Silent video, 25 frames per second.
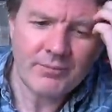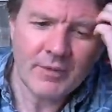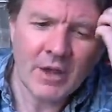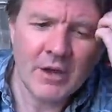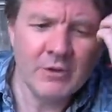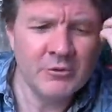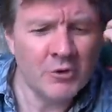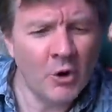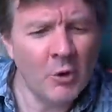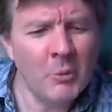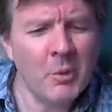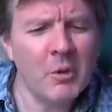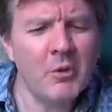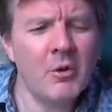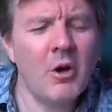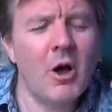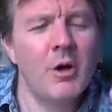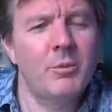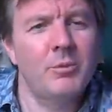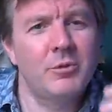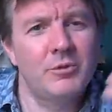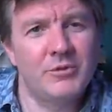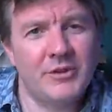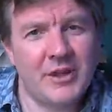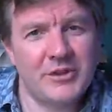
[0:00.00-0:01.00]
And
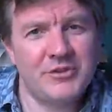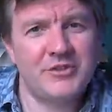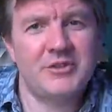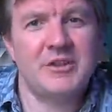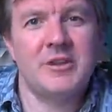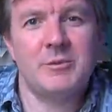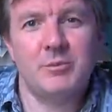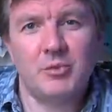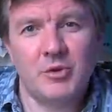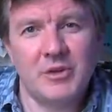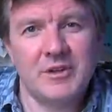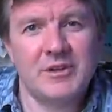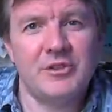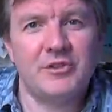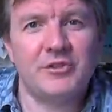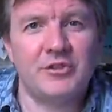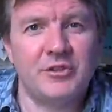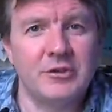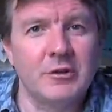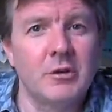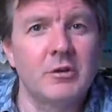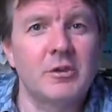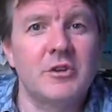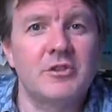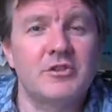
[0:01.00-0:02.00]
RoboCop was actually pretty
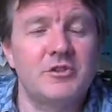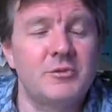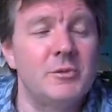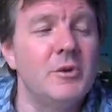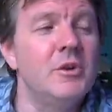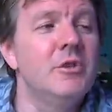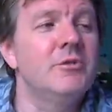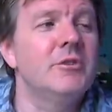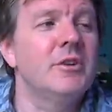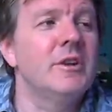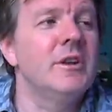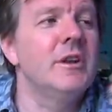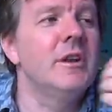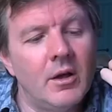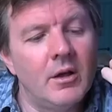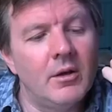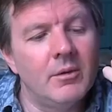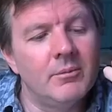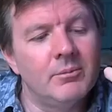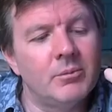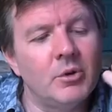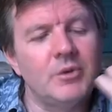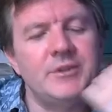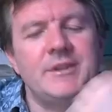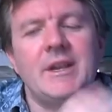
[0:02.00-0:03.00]
sluggish moving.
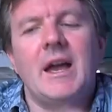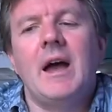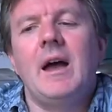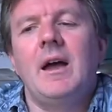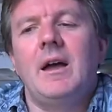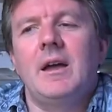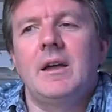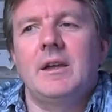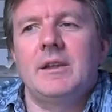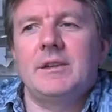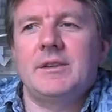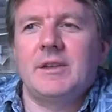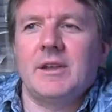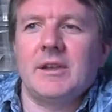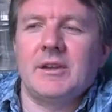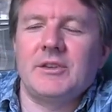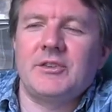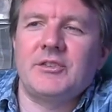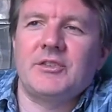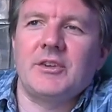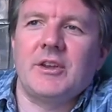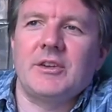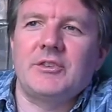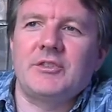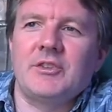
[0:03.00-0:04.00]
But yeah, it,
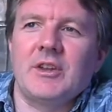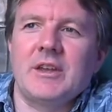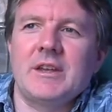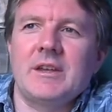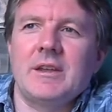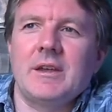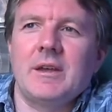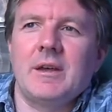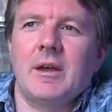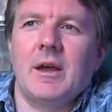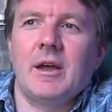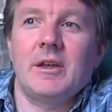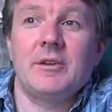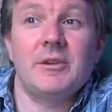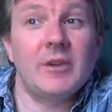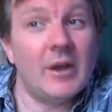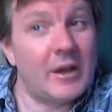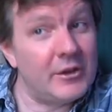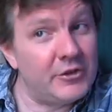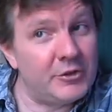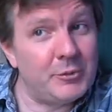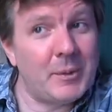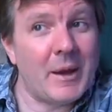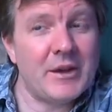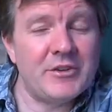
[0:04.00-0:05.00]
it's, it's like, a, a,
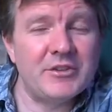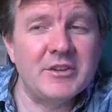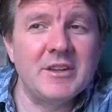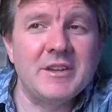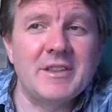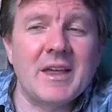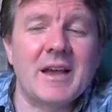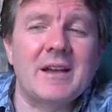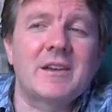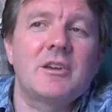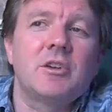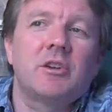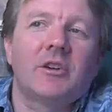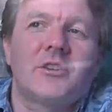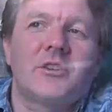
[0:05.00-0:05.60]
especially that got